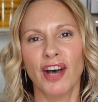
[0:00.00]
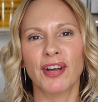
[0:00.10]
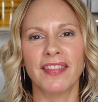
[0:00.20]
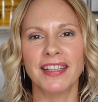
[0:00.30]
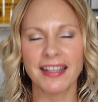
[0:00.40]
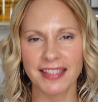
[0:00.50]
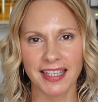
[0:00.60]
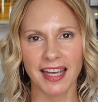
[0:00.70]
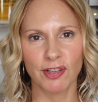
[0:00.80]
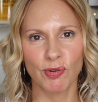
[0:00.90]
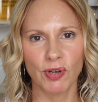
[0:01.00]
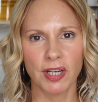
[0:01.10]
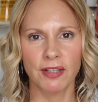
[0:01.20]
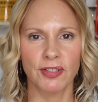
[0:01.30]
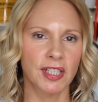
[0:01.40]
Okay, the next category
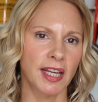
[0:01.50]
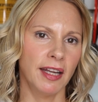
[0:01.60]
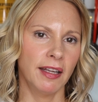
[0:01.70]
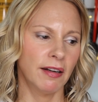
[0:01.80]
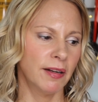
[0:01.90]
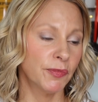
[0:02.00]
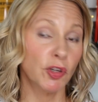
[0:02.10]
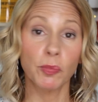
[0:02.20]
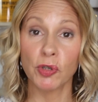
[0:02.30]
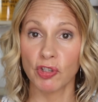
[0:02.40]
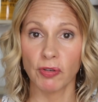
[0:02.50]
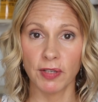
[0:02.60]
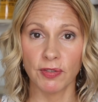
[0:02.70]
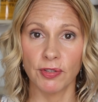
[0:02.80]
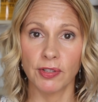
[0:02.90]
here today um, are the
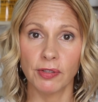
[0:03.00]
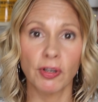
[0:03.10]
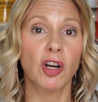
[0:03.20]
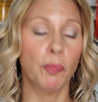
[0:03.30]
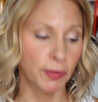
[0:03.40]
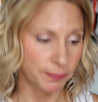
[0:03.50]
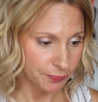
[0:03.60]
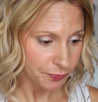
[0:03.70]
moisturizers, and there are a couple.